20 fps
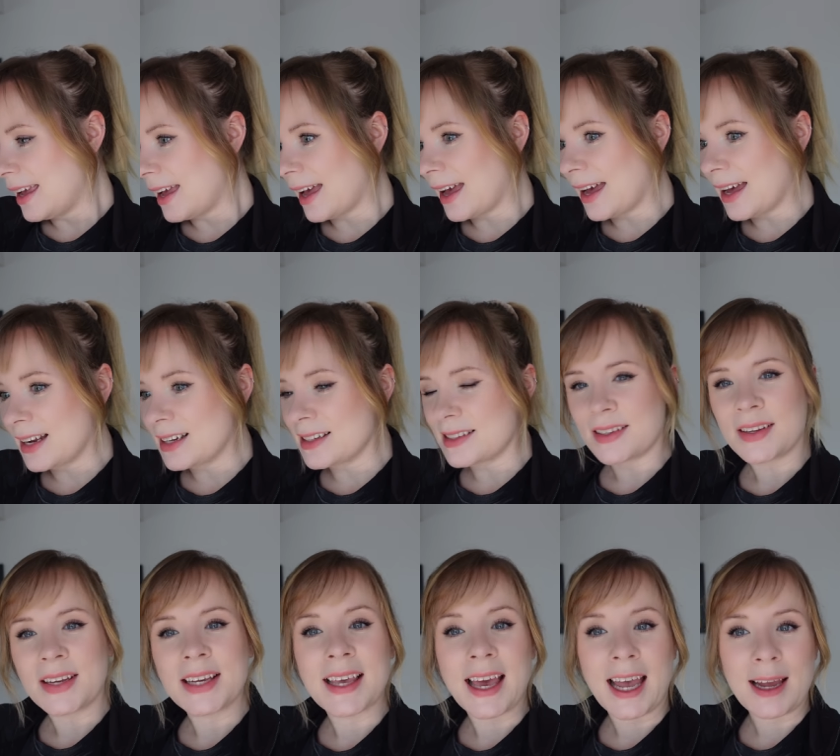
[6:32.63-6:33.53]
and
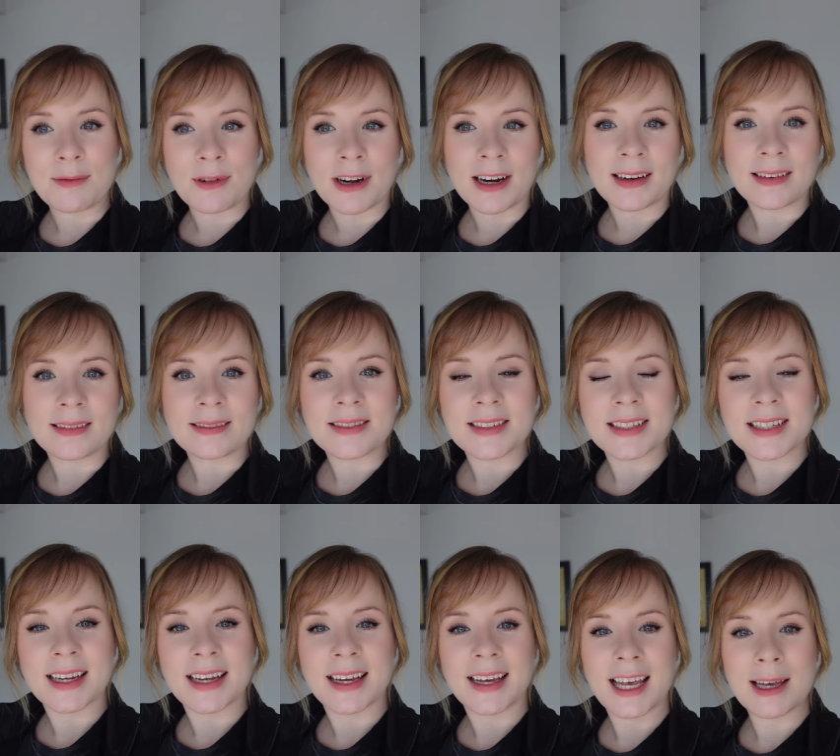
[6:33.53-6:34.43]
so he came round,
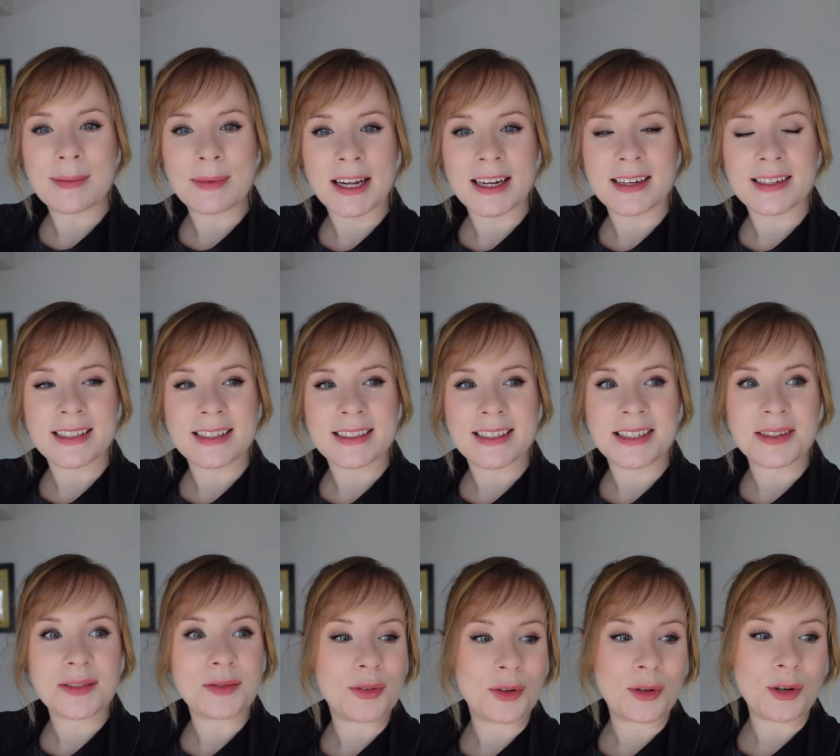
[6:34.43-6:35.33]
him and Andy
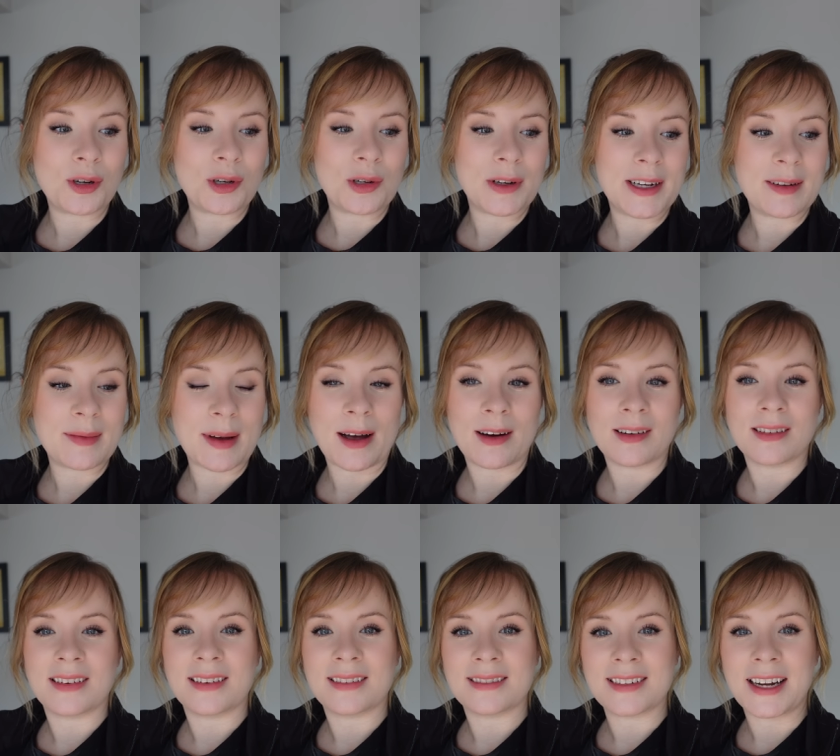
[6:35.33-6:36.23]
did the floor in
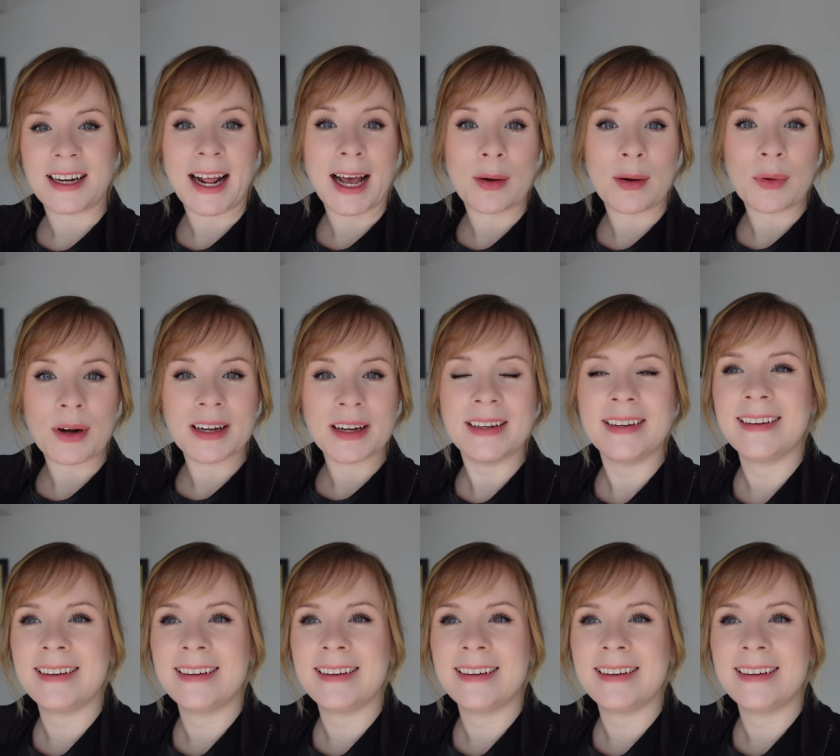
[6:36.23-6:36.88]
about an hour.